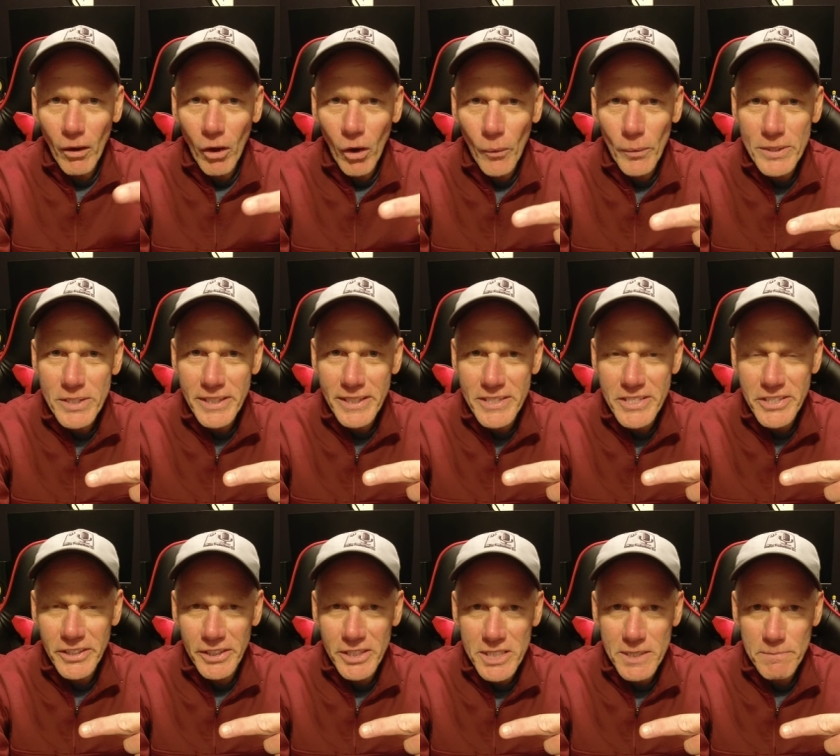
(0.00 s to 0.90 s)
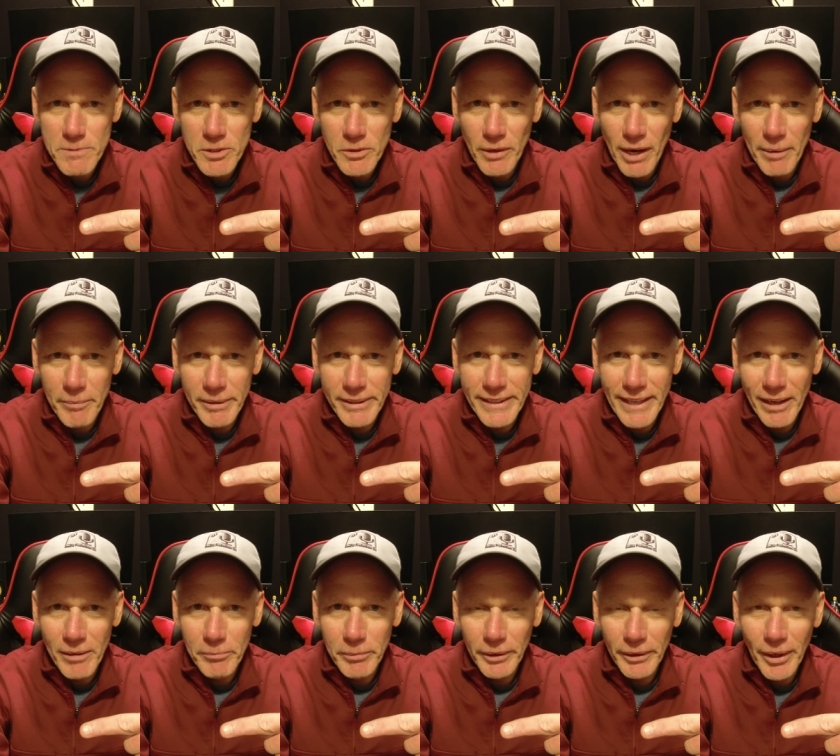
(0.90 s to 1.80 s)
Always consider subscribing
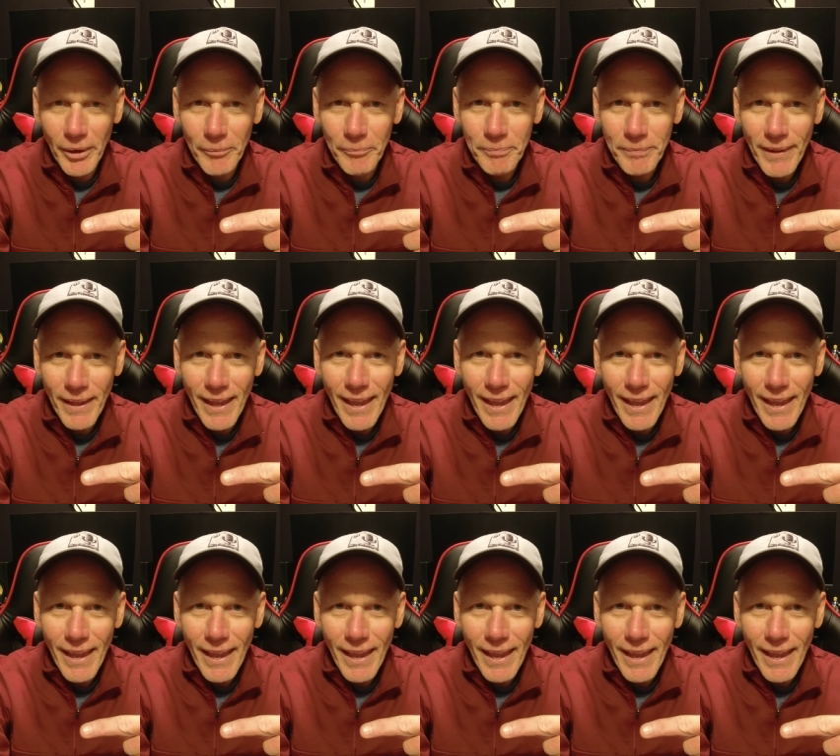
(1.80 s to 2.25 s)
down below.